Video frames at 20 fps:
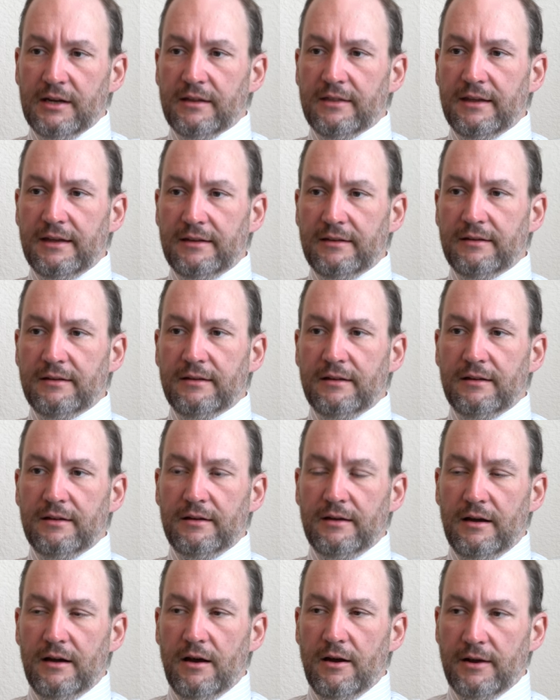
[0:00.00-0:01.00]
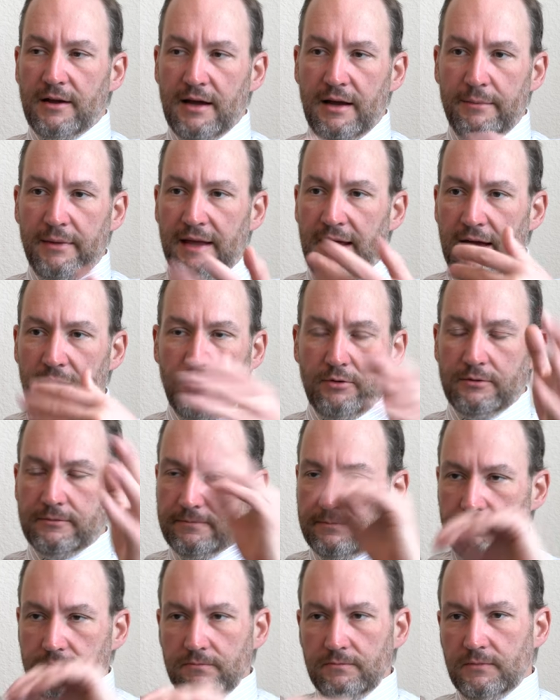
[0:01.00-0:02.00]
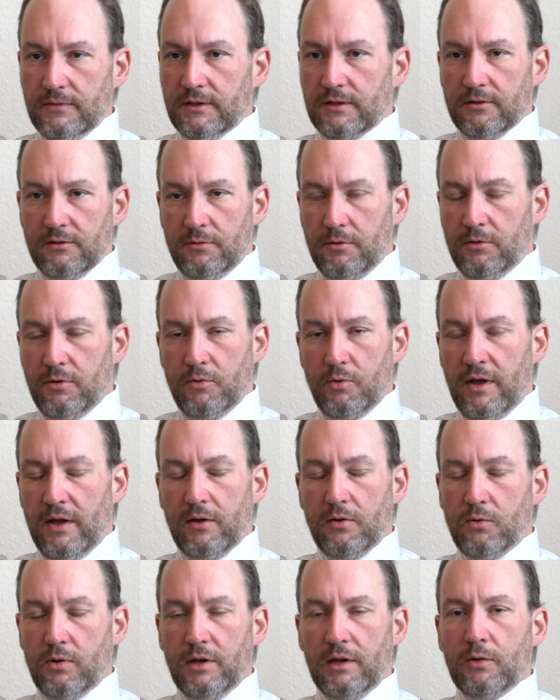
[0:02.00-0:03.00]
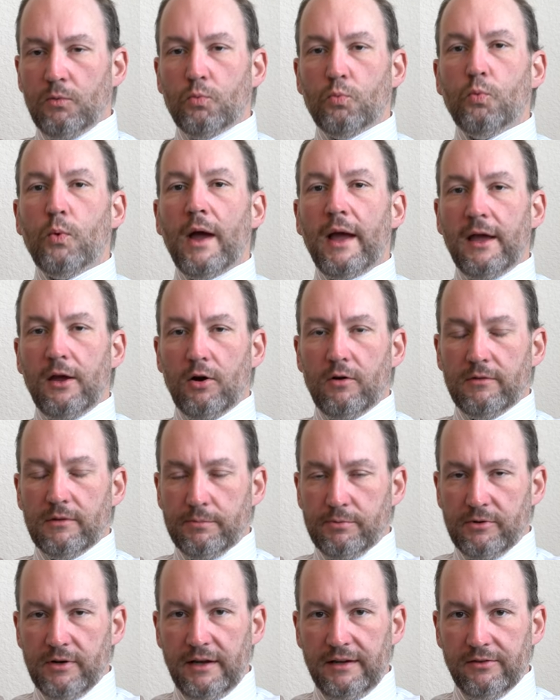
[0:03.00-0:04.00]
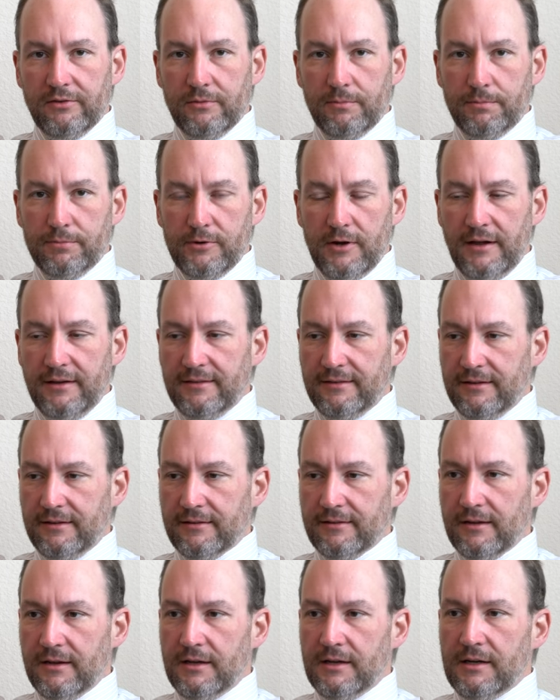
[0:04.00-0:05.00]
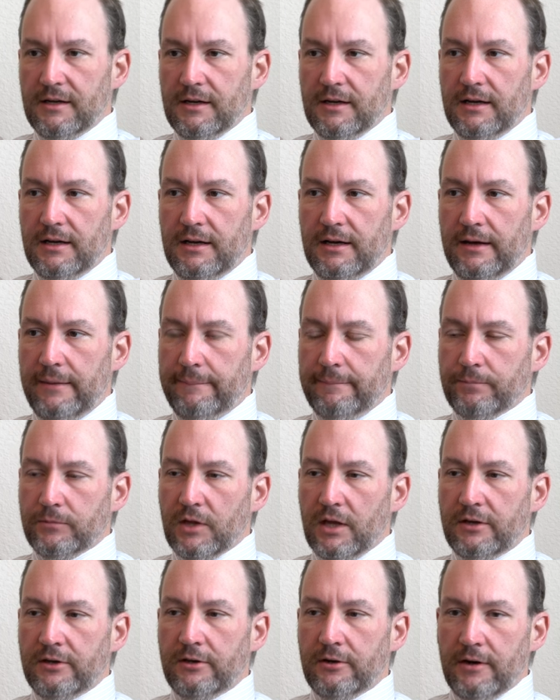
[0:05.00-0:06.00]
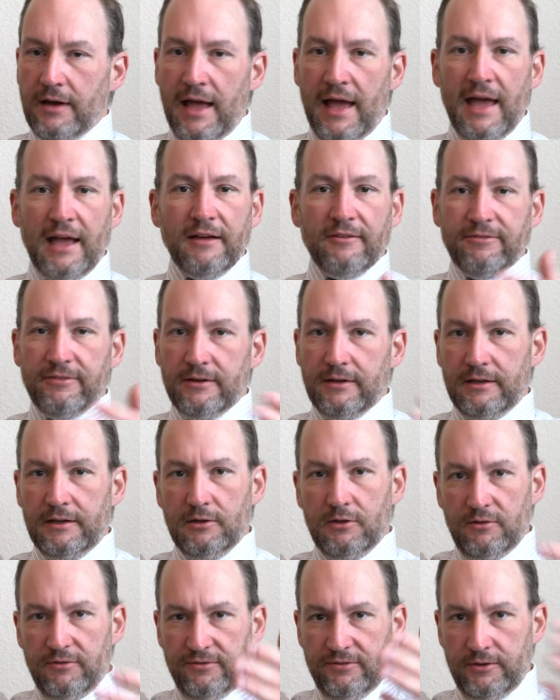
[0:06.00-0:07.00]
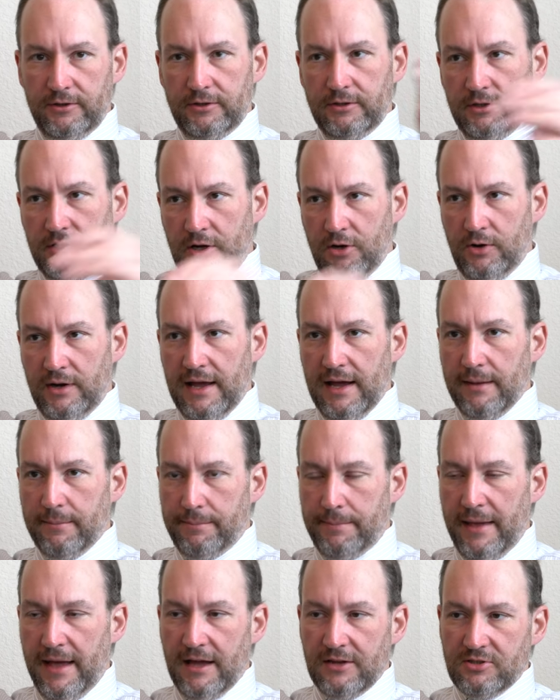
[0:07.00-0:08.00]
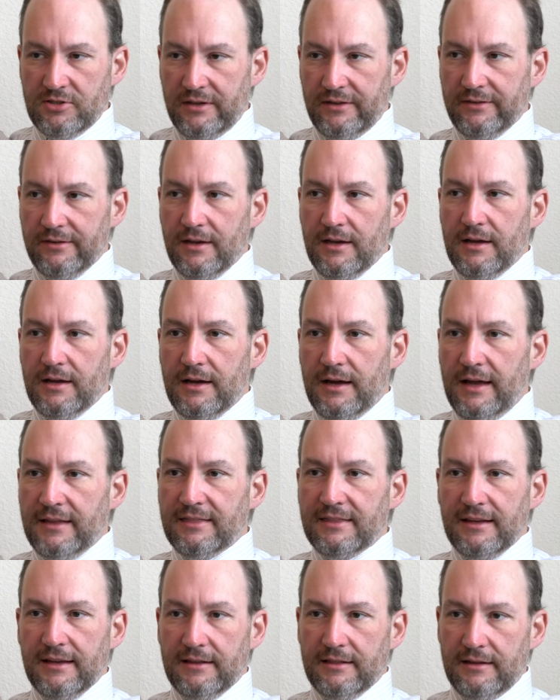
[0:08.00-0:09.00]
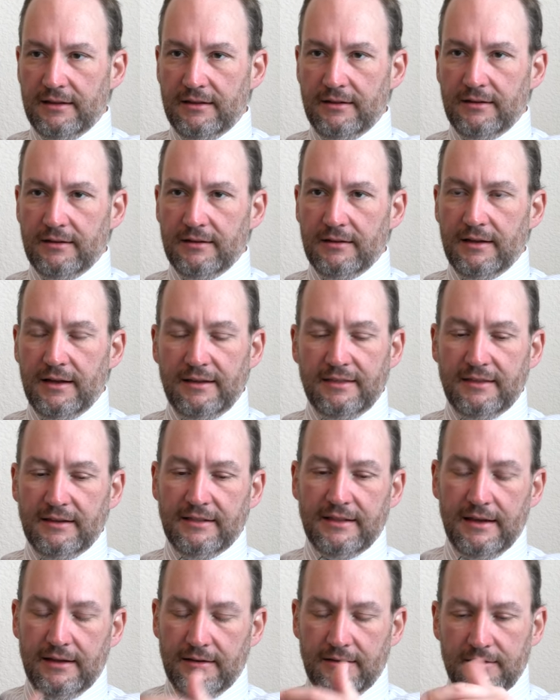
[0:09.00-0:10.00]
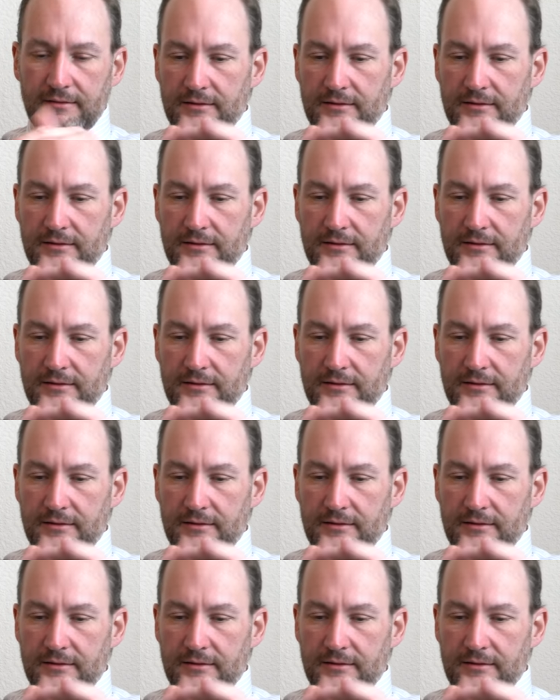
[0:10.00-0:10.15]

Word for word: that uh, are coming out at, at way overpriced prices um, under Agfa, Ilford, and Kodak badges, I think that I think that